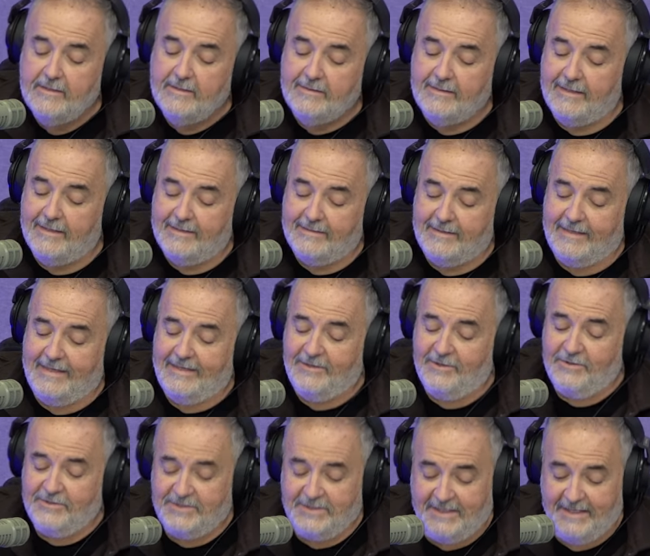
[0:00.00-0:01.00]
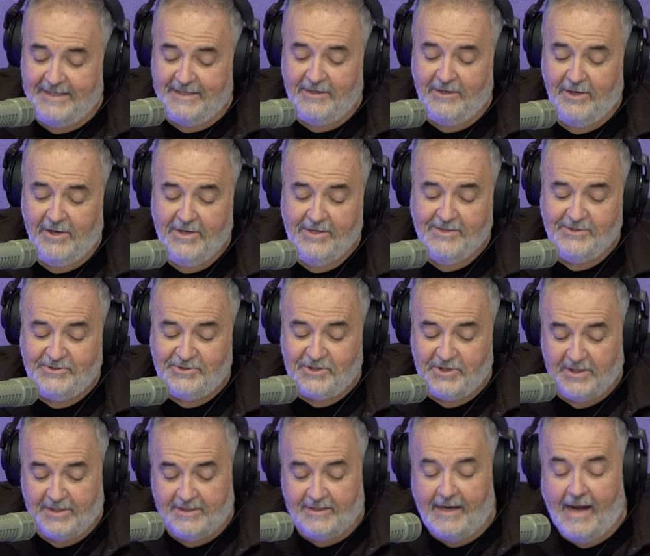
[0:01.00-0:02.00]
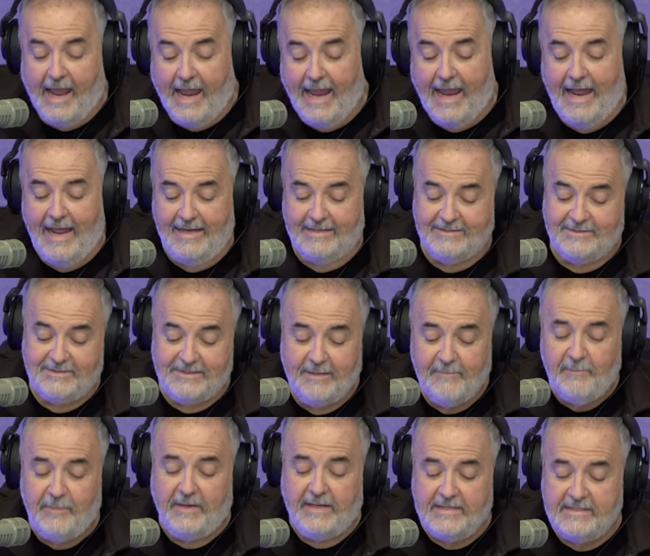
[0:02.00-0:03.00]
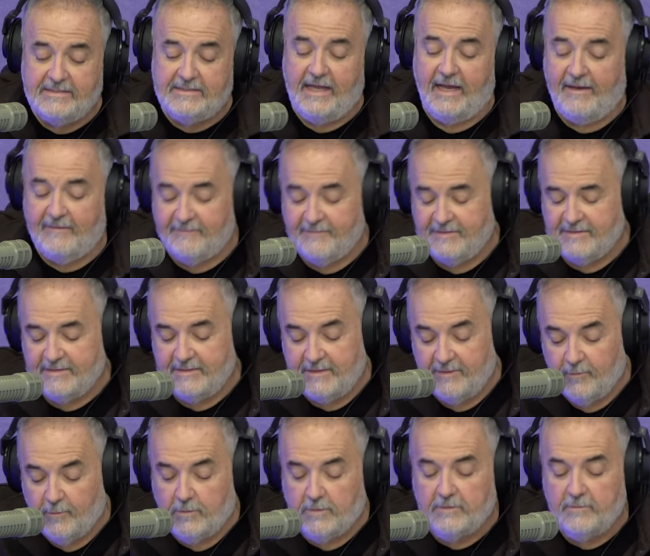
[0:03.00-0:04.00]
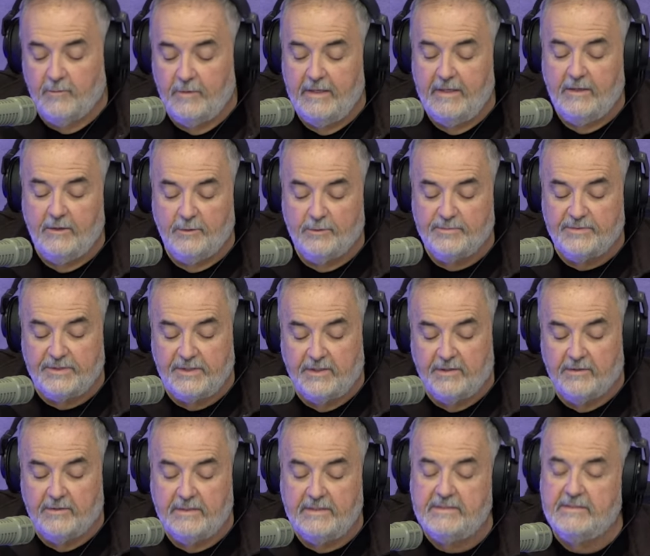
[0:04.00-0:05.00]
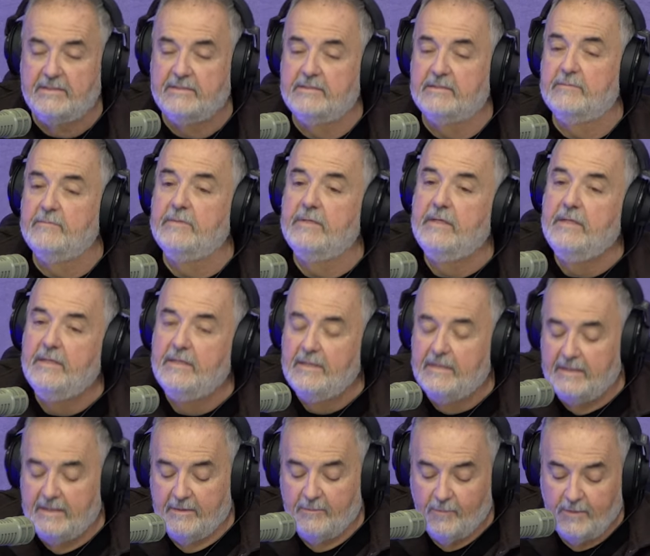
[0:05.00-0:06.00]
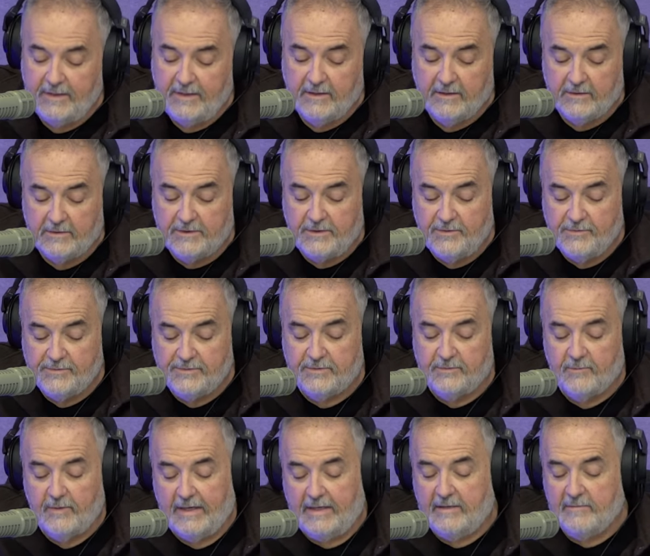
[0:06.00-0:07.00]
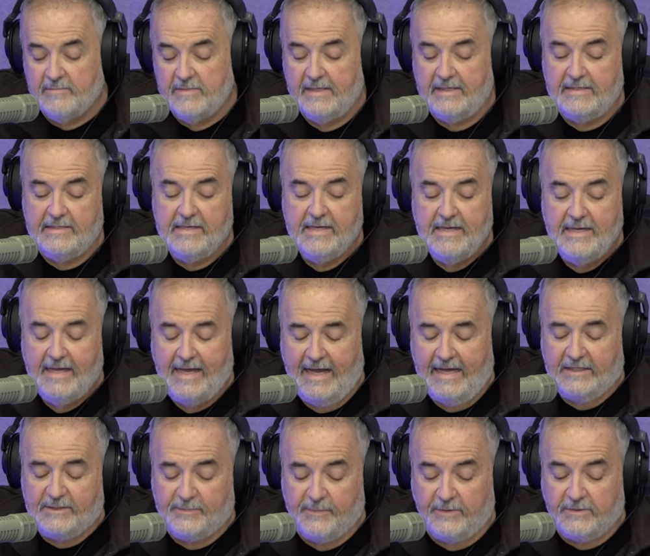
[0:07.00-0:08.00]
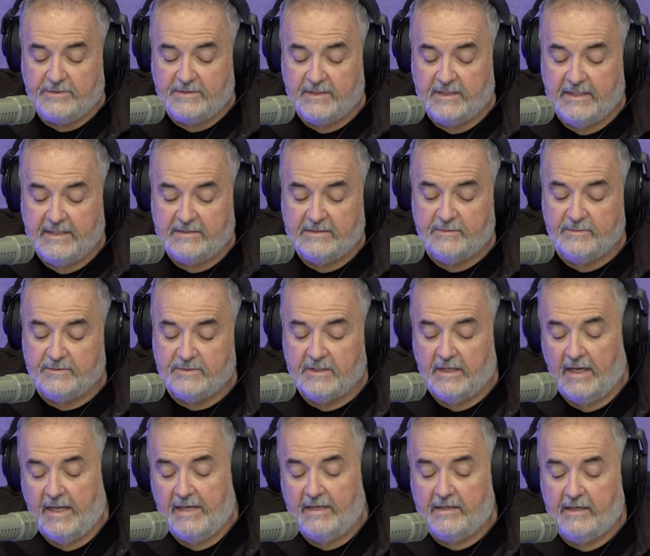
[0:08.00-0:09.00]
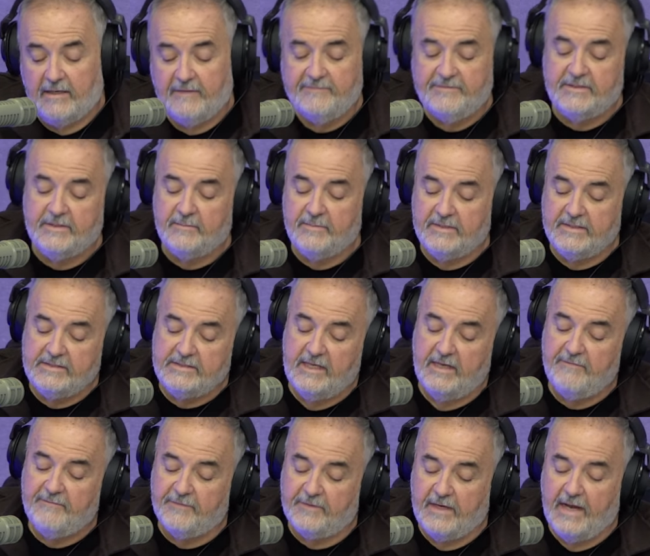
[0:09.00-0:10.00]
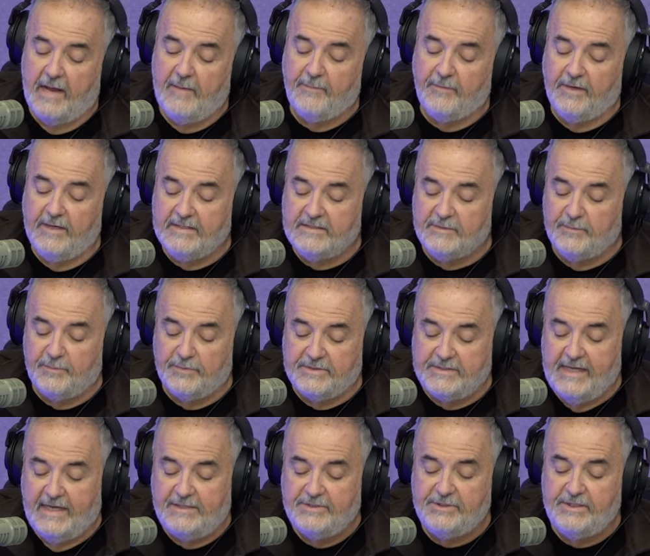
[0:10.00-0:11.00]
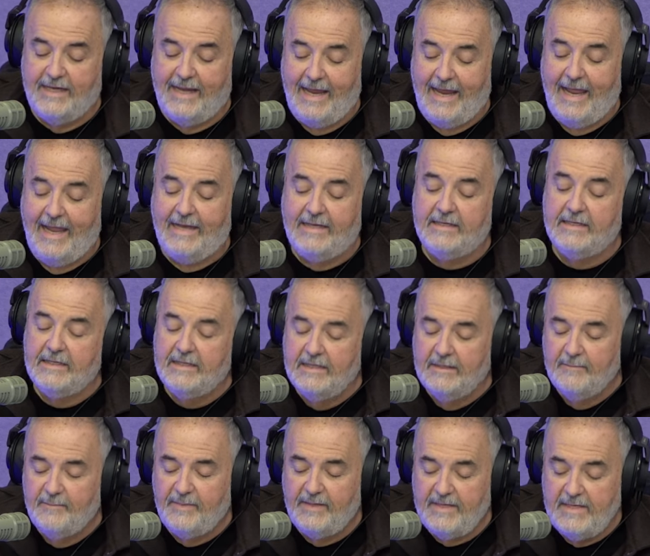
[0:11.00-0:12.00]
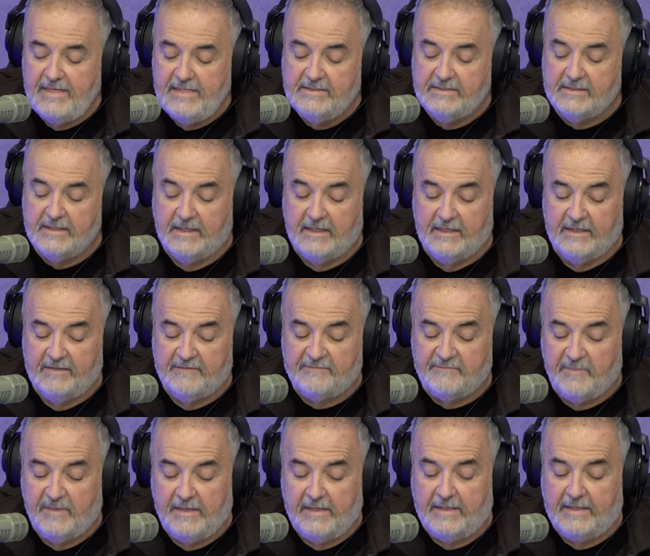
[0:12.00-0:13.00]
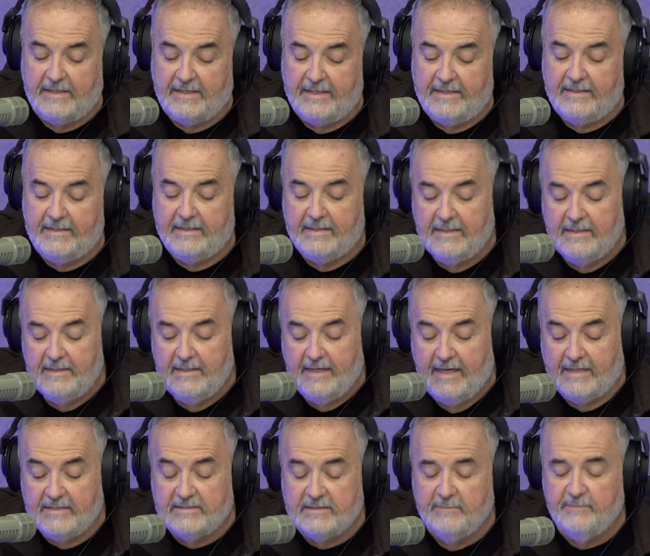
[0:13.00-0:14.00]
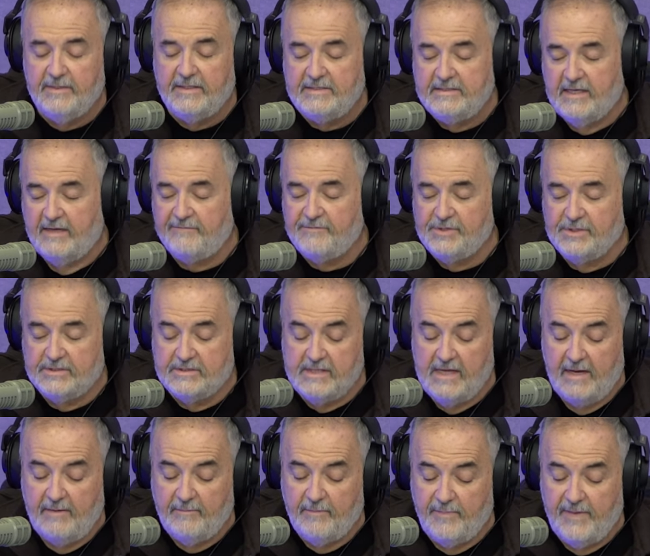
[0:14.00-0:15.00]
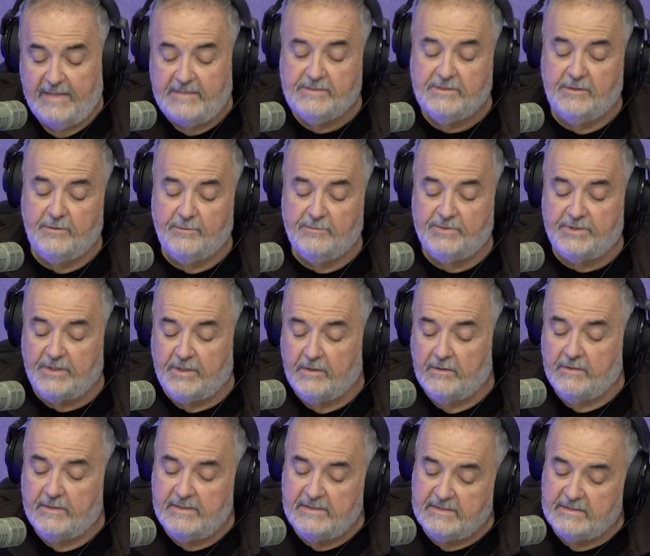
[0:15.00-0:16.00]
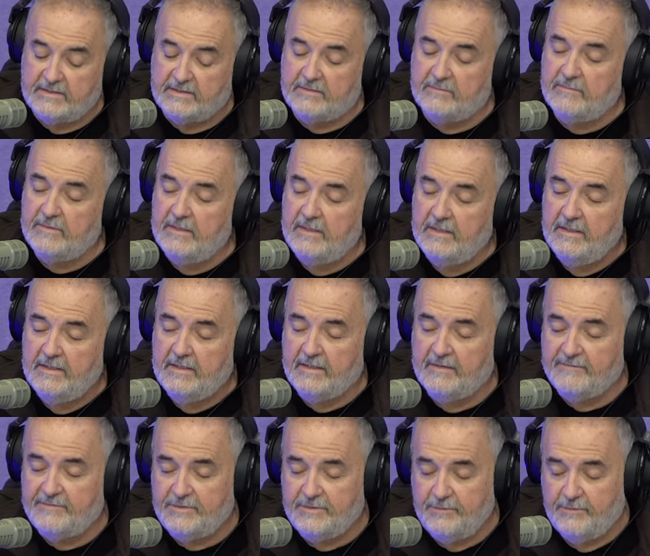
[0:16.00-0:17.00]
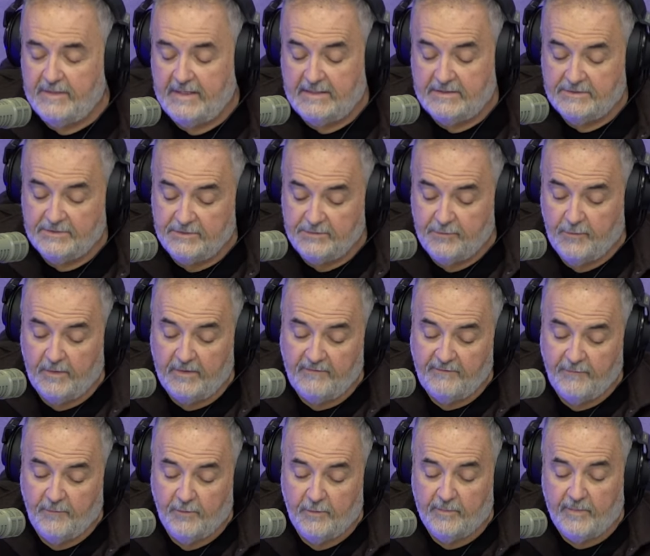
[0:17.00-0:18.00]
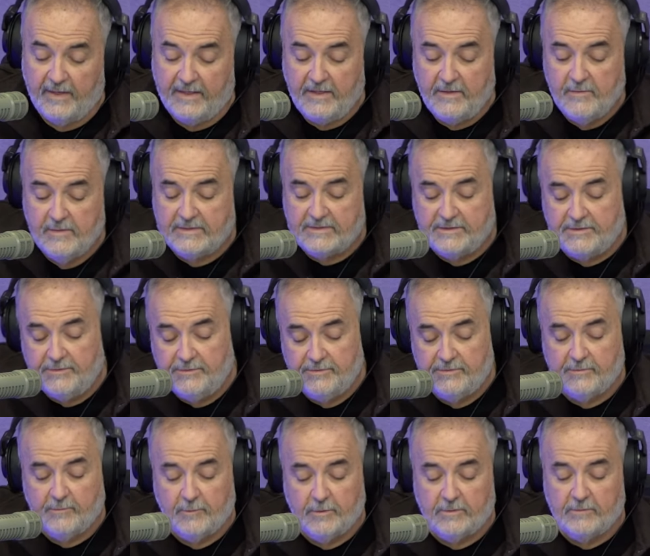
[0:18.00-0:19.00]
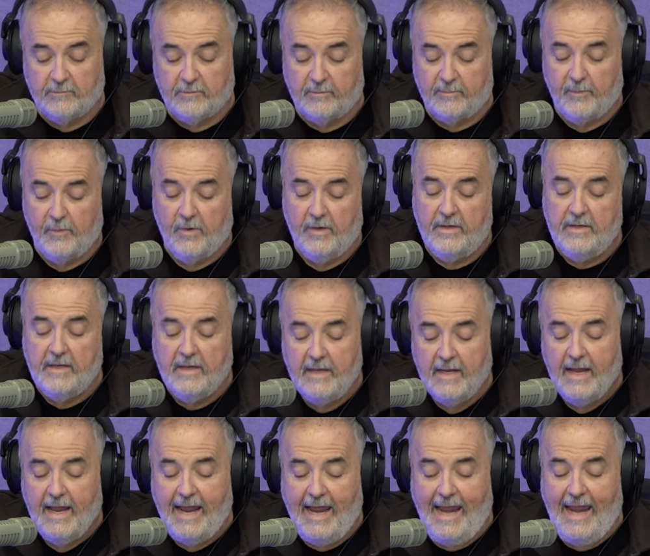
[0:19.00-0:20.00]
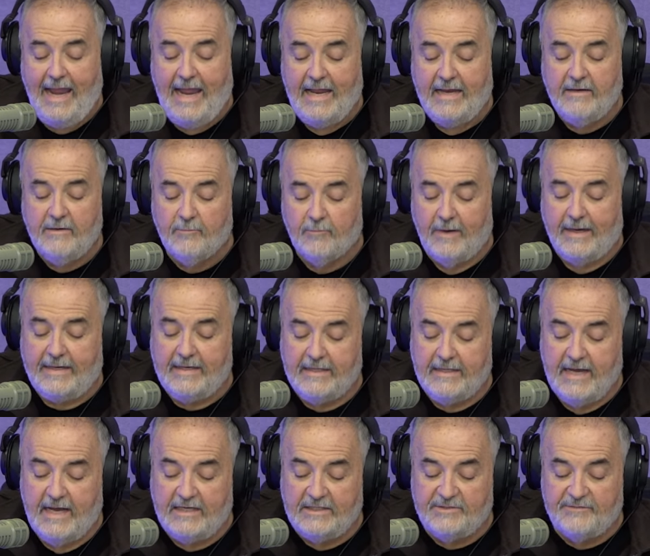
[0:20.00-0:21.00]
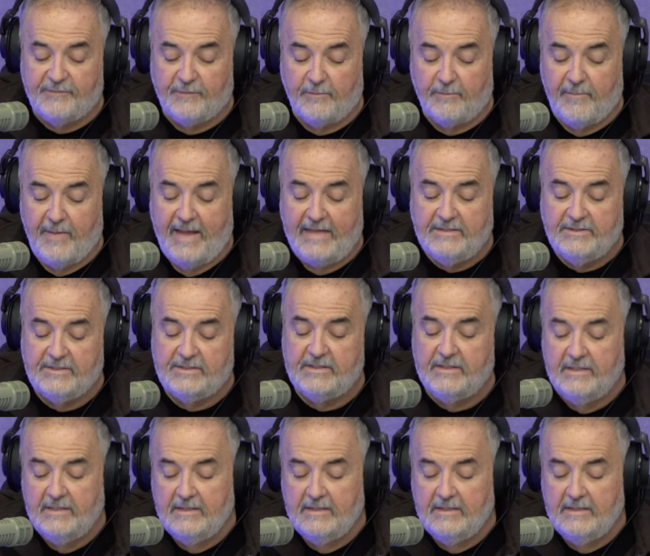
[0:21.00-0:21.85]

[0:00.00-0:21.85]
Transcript: and Leonard's getting larger, and SimpliSafe is the award-winning home security system that we all use and recommend. Experts and customers alike love SimpliSafe for comprehensive protection and peace of mind. And SimpliSafe just named Best Home Security System of 2024 by U.S. News and World Report, and recognized for Best